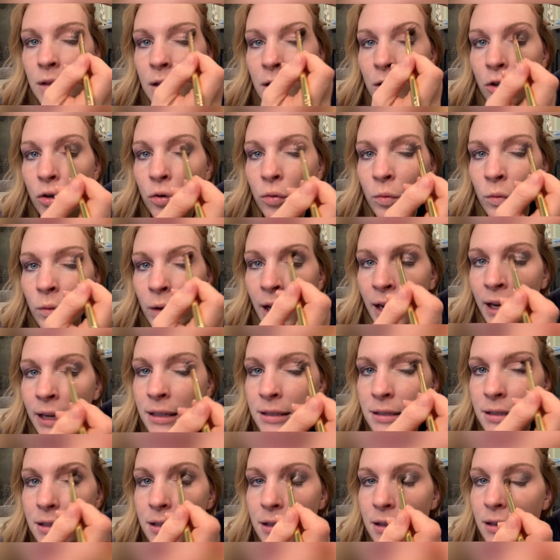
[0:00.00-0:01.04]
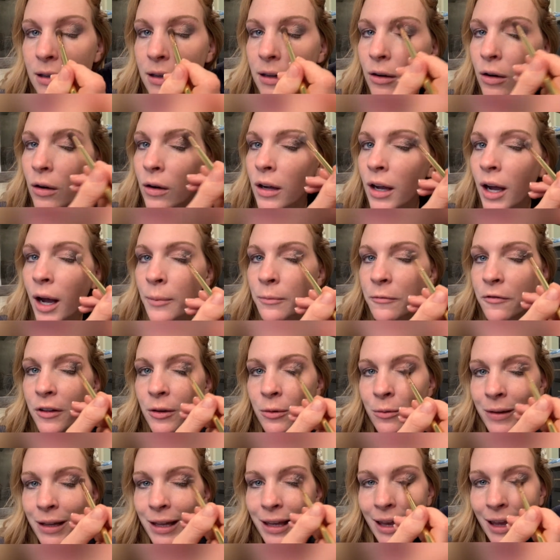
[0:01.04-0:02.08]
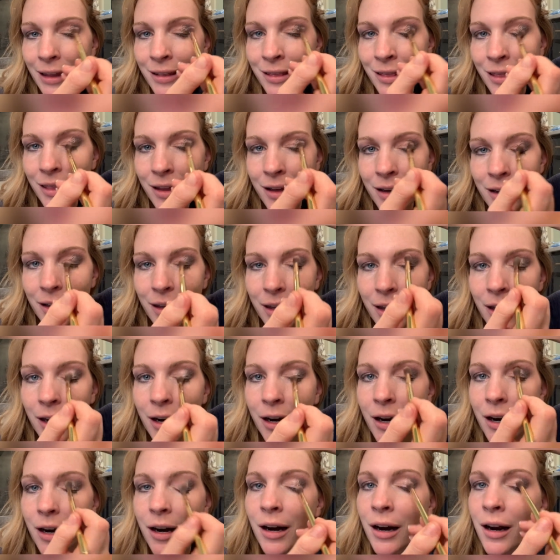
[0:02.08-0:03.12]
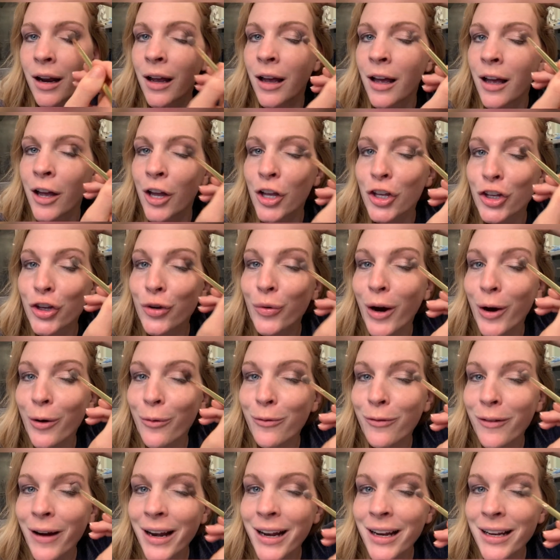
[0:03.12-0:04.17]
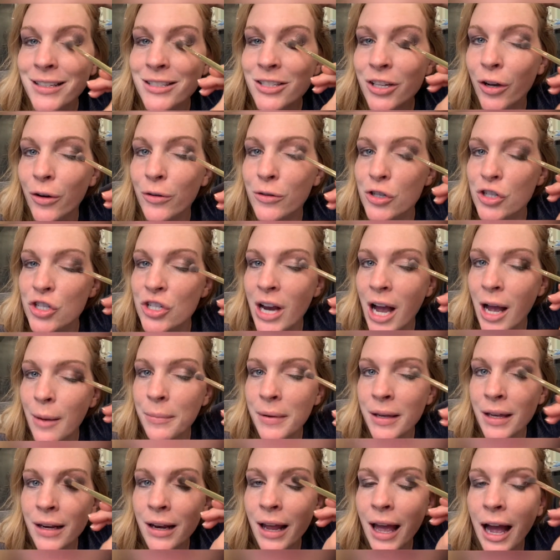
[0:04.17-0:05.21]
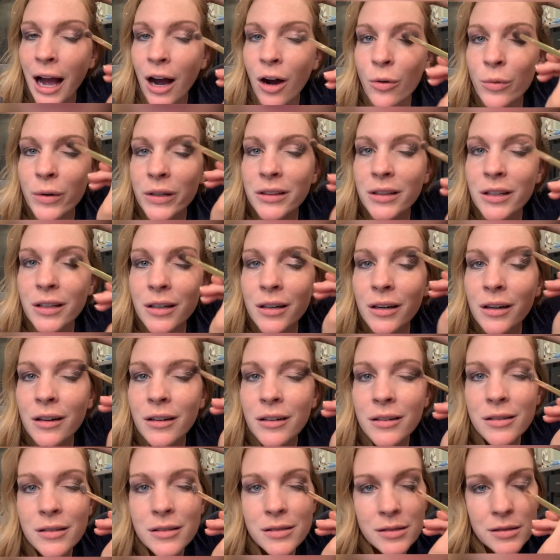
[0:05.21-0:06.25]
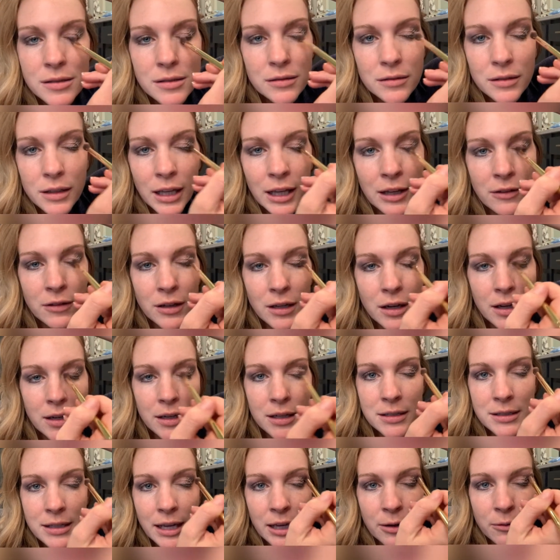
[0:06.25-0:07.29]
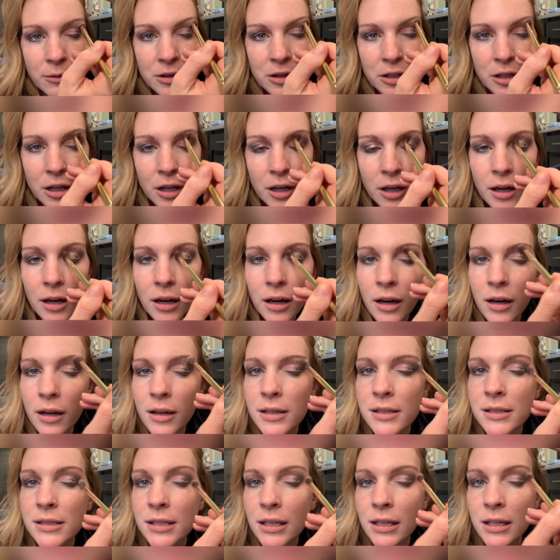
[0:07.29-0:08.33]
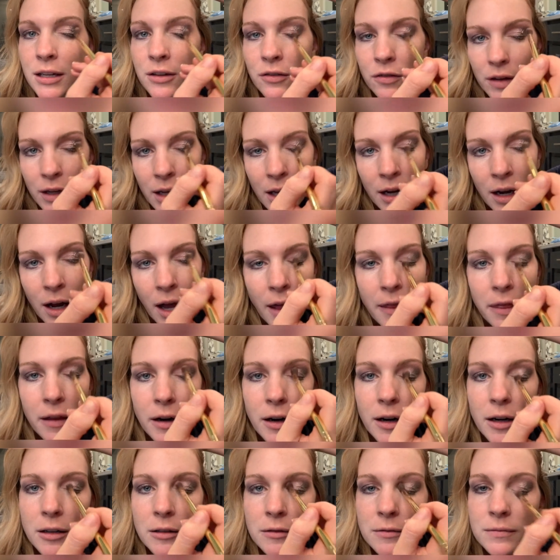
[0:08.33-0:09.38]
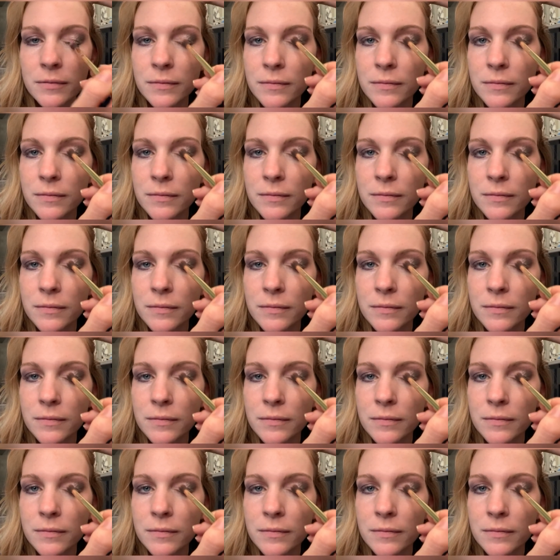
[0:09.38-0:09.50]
Great, comfy weekend look here. You are ready to go shopping, out with the girls, even on a date with your significant other.